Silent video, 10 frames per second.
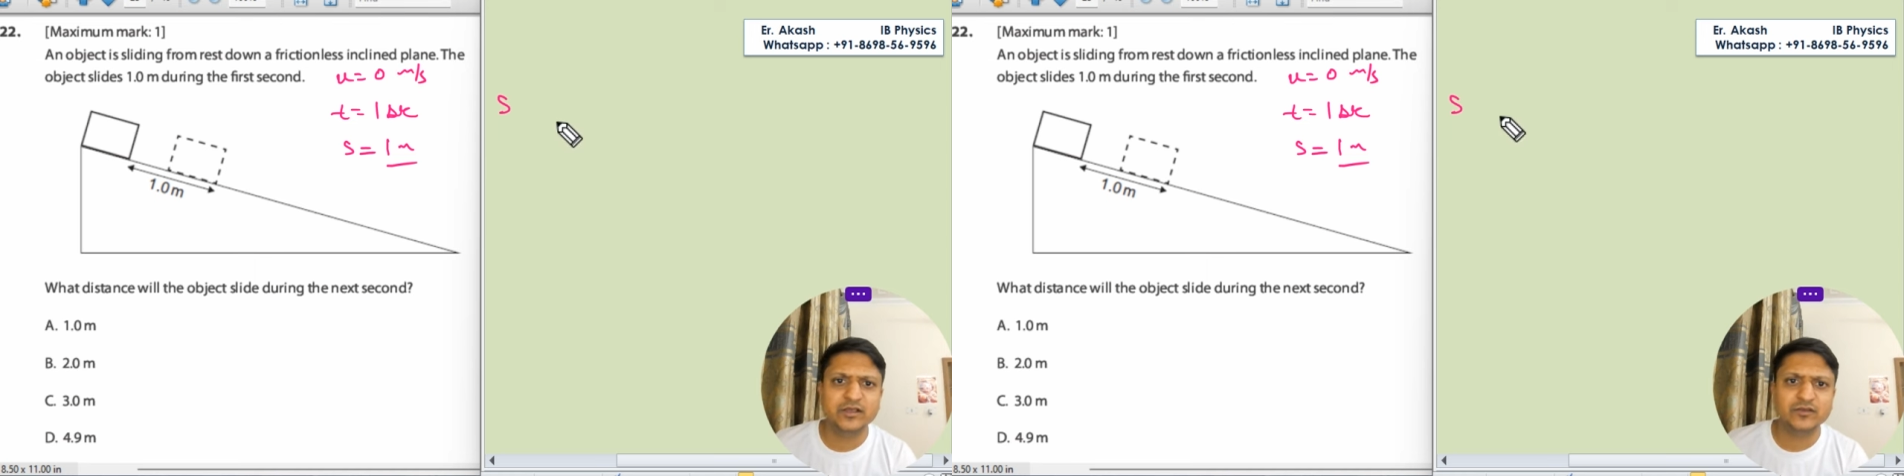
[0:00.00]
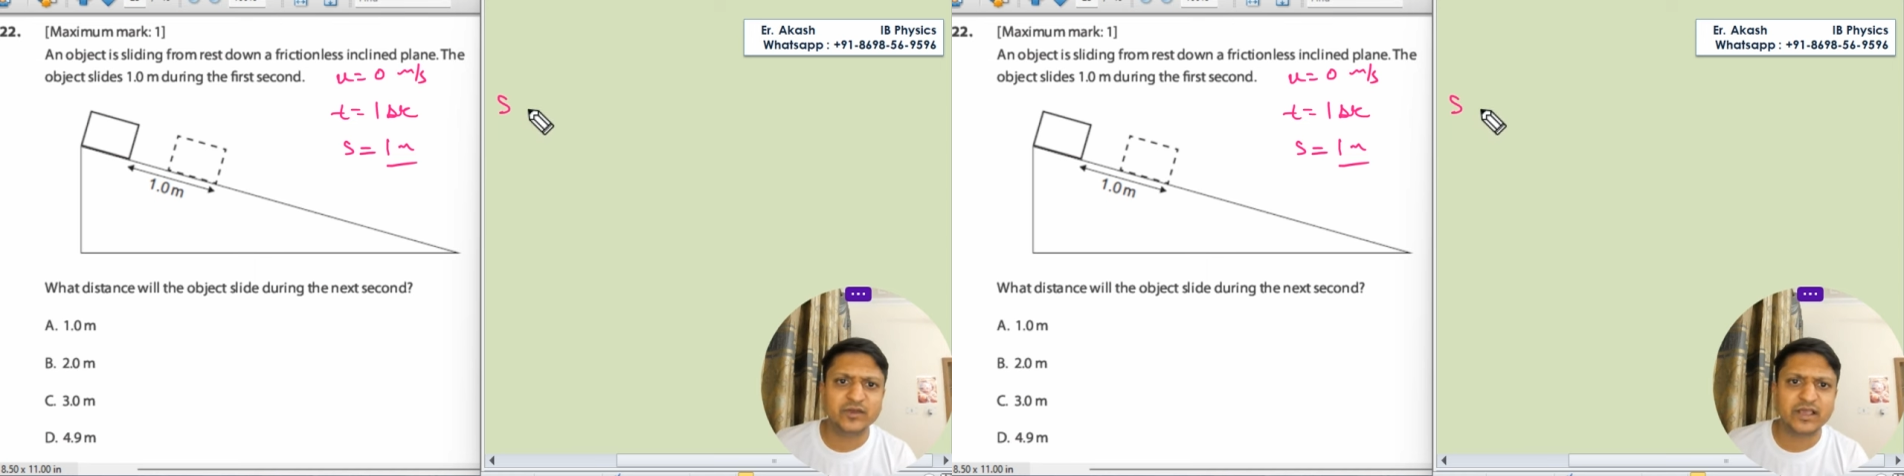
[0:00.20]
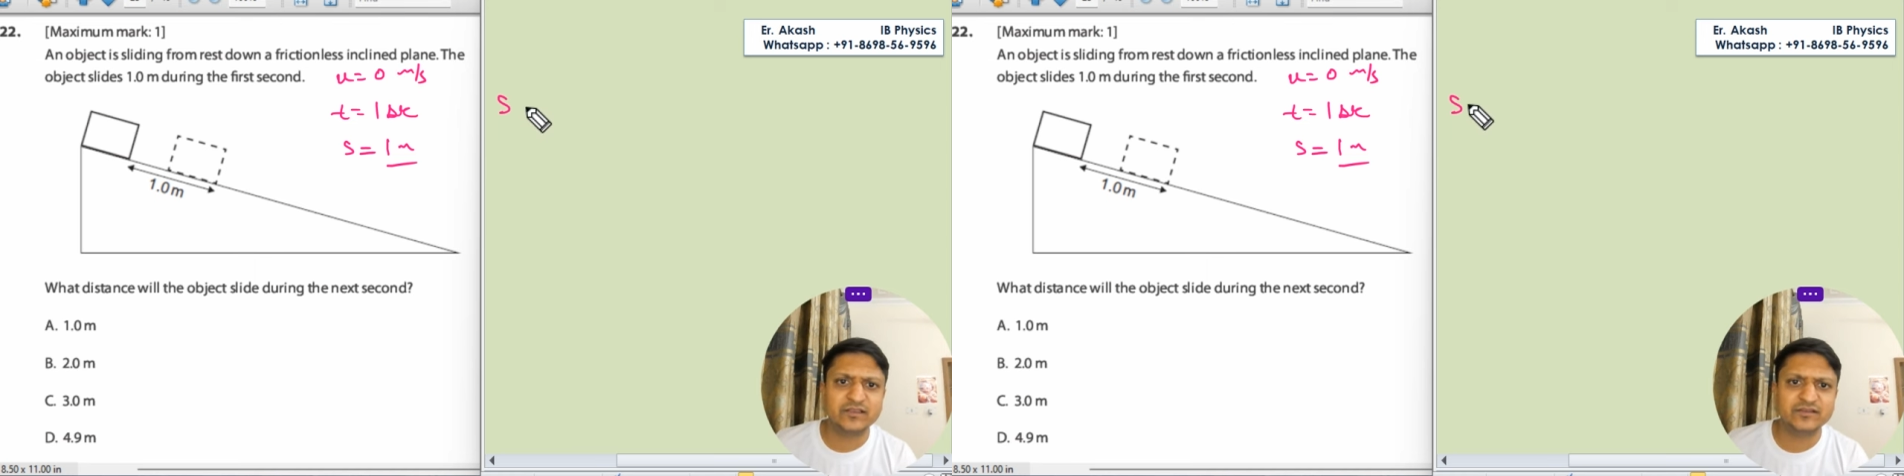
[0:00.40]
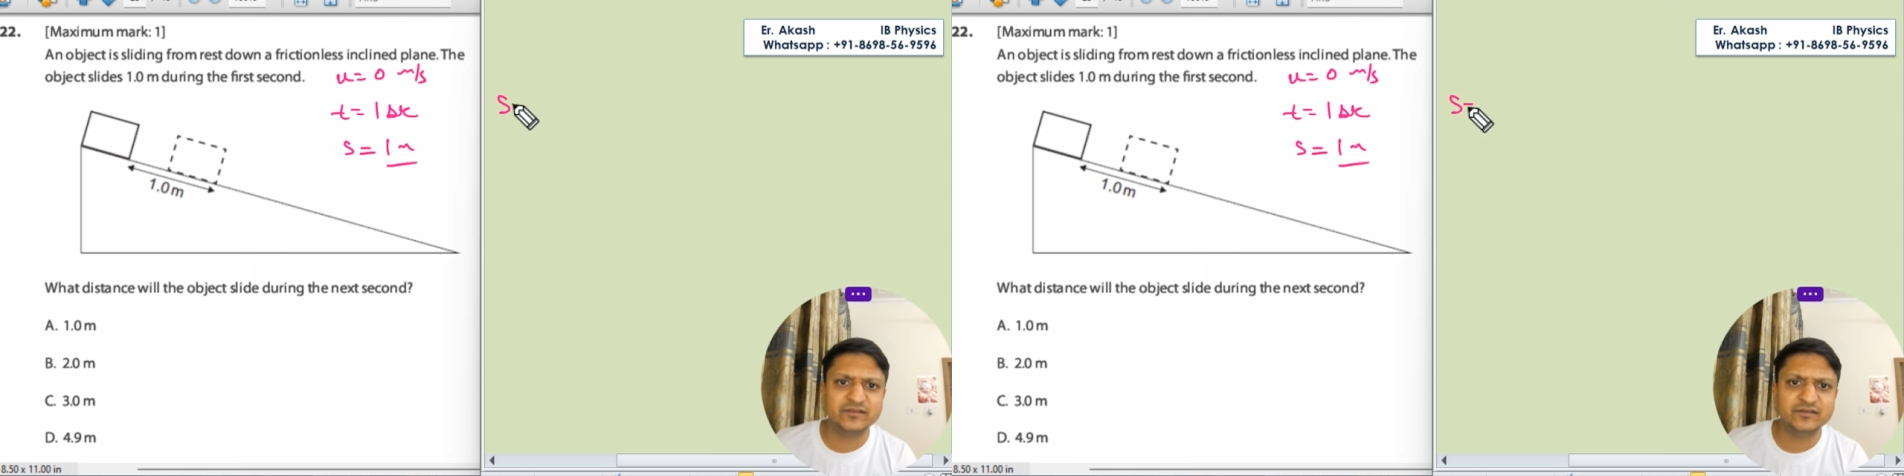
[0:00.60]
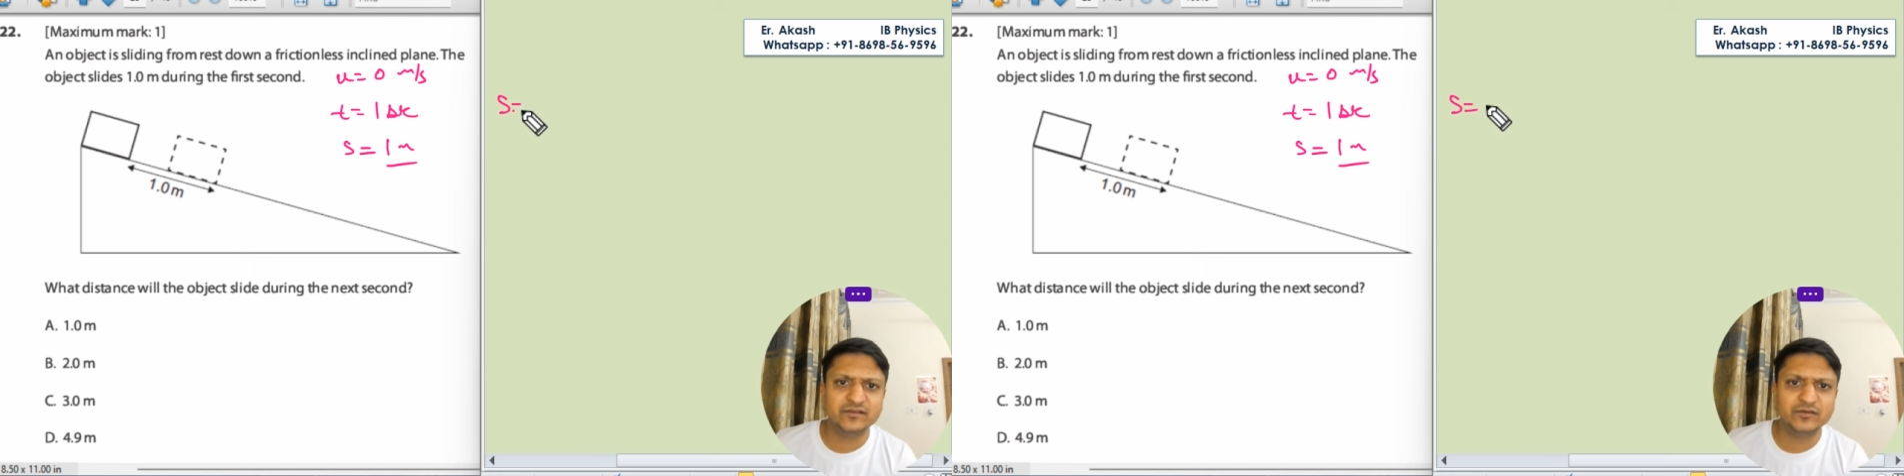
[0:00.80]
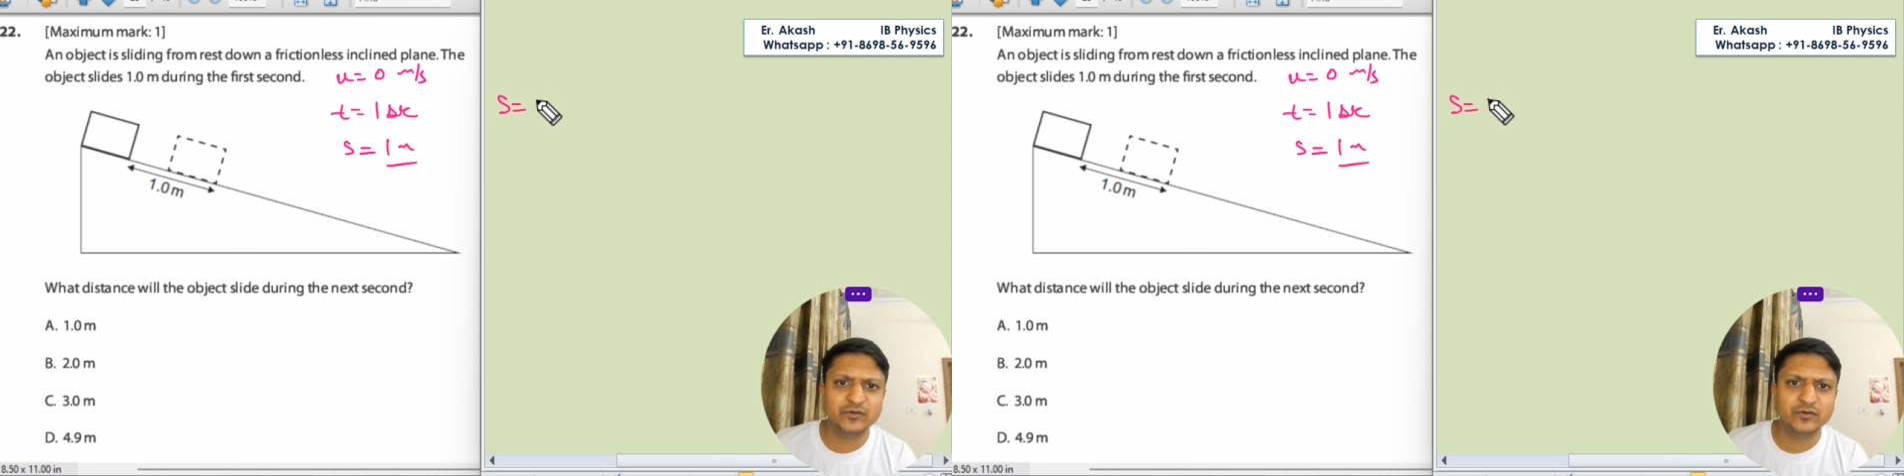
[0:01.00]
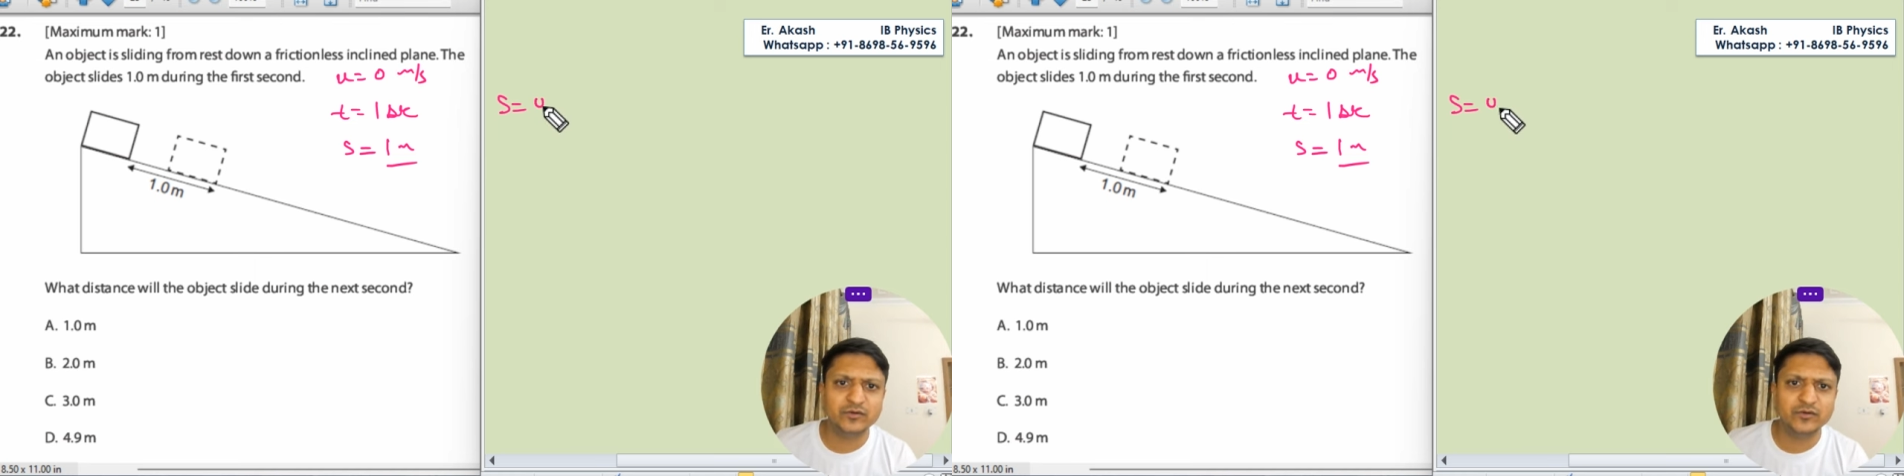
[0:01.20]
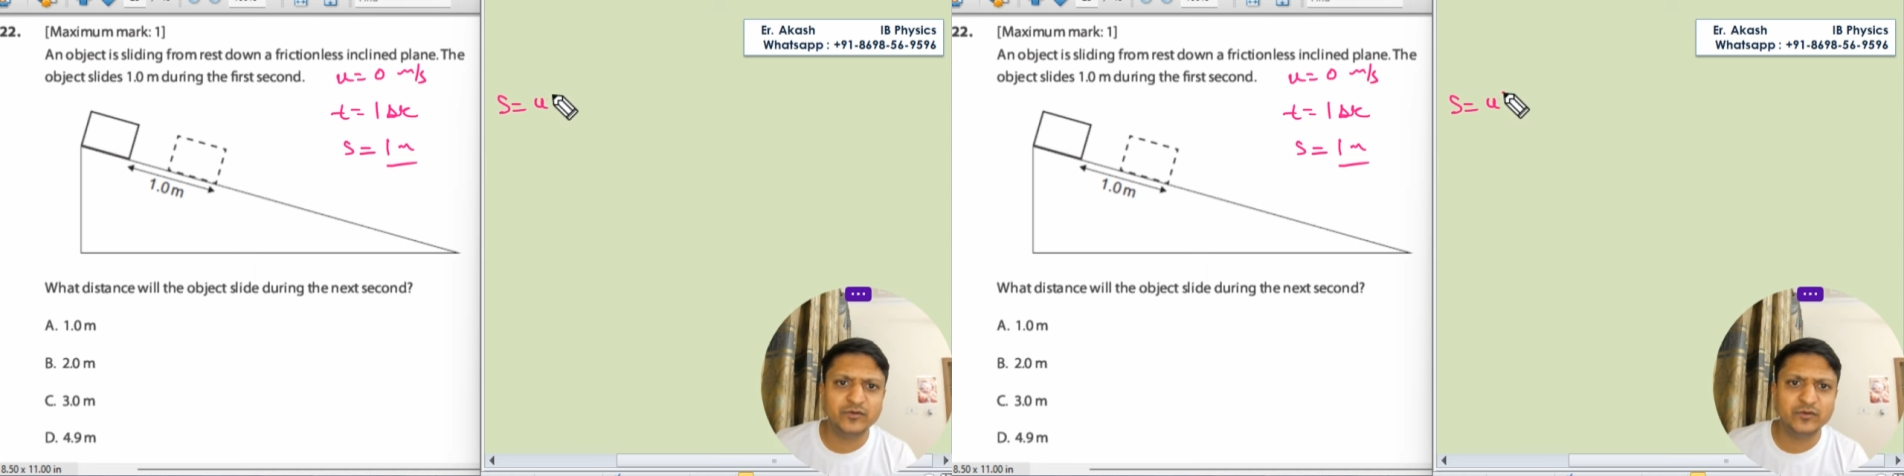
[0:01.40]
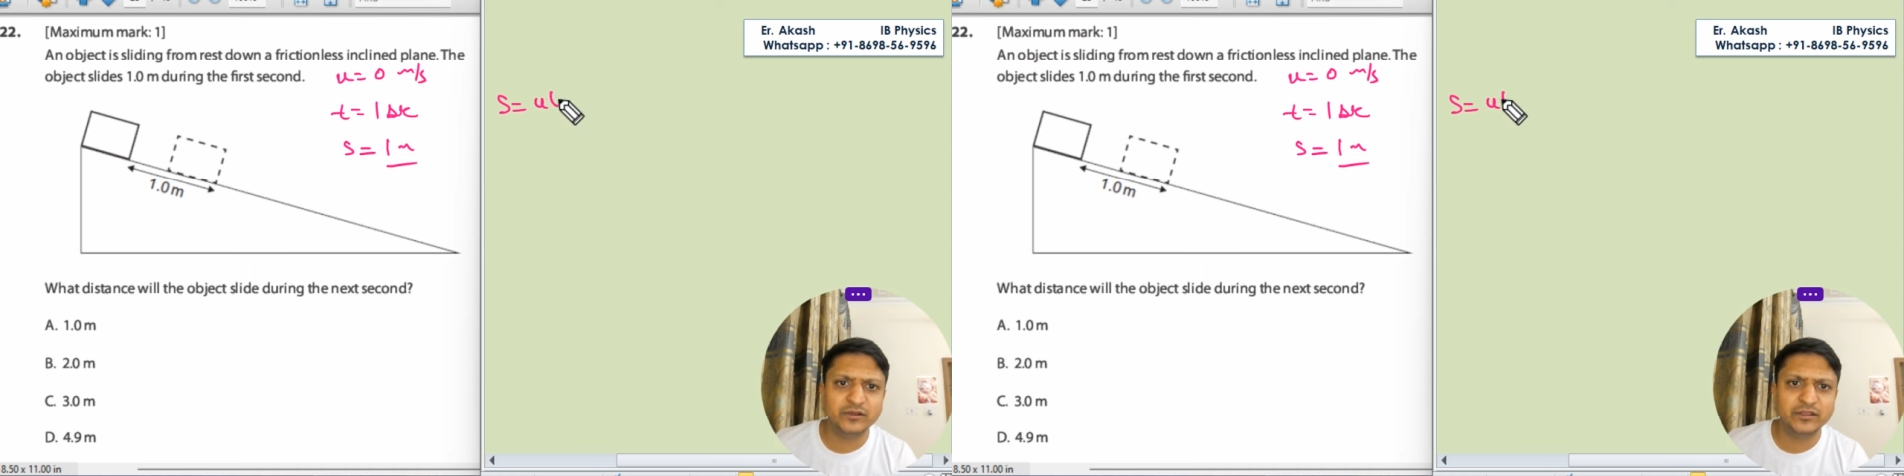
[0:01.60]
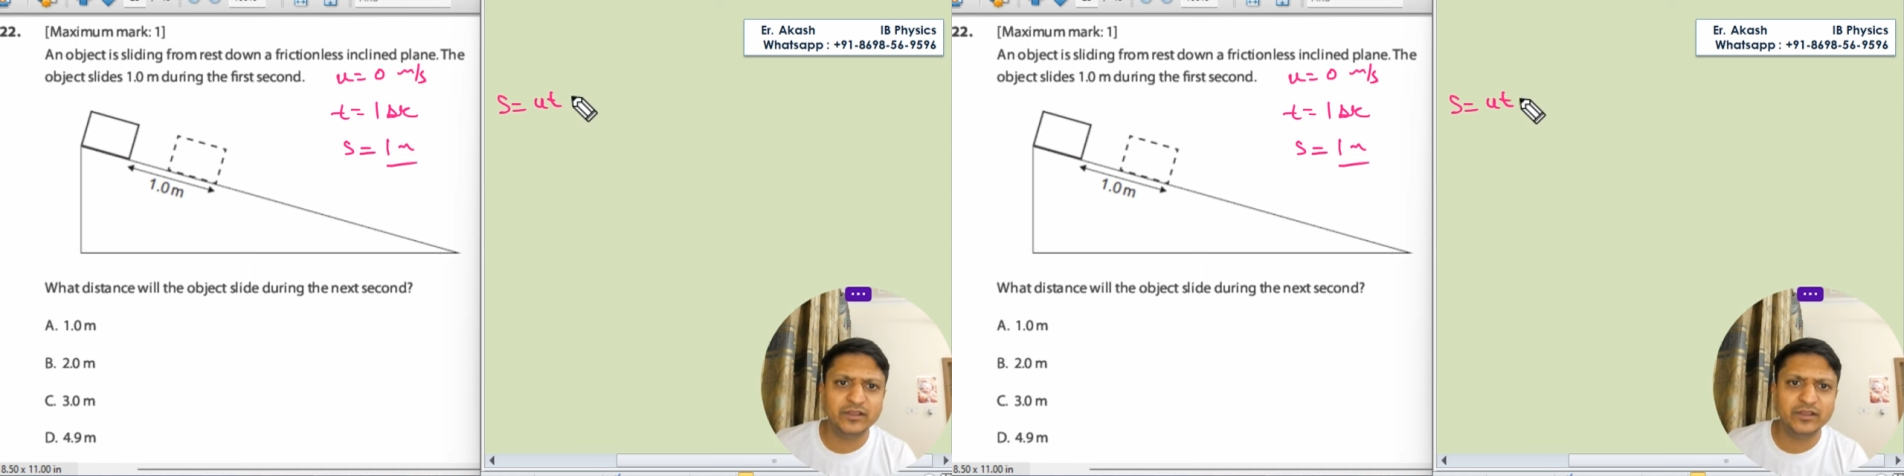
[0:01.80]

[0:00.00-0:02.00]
So s is equal to ut